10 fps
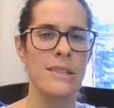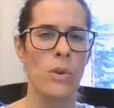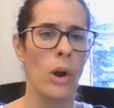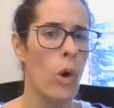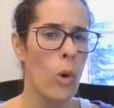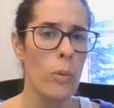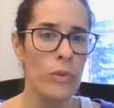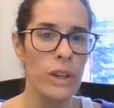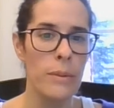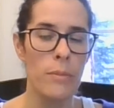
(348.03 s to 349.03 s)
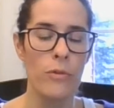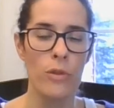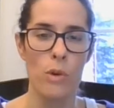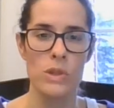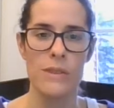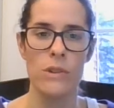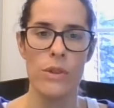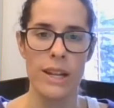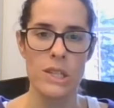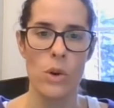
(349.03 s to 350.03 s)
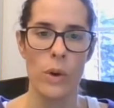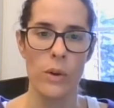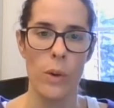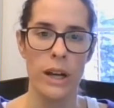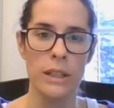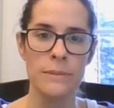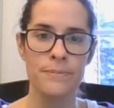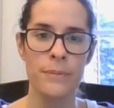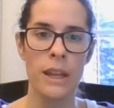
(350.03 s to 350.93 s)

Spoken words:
So hopefully for most of you that's going well.